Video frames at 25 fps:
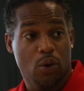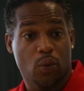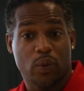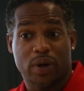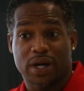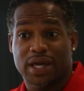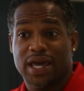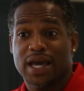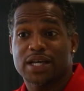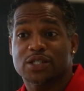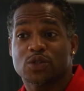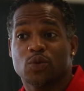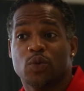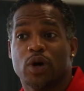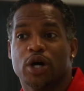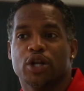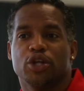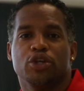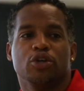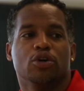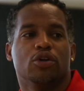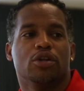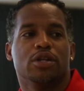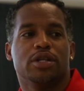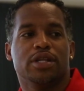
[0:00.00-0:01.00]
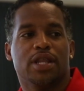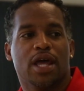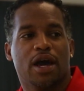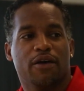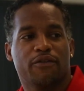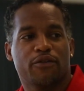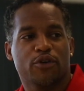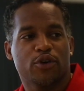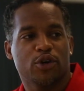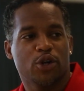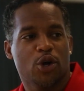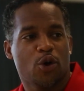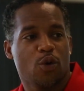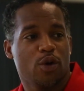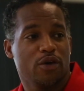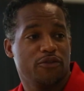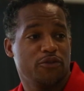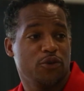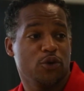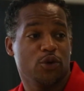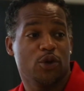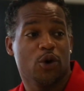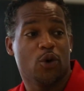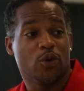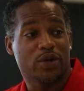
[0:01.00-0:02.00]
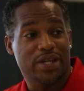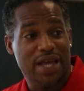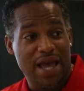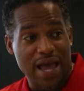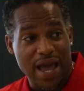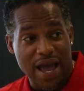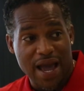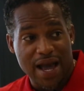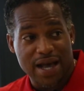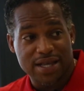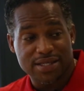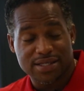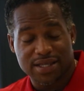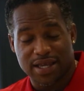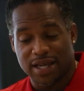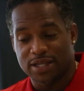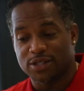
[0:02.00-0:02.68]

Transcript: Well, guess what? You'll never know if you don't ask.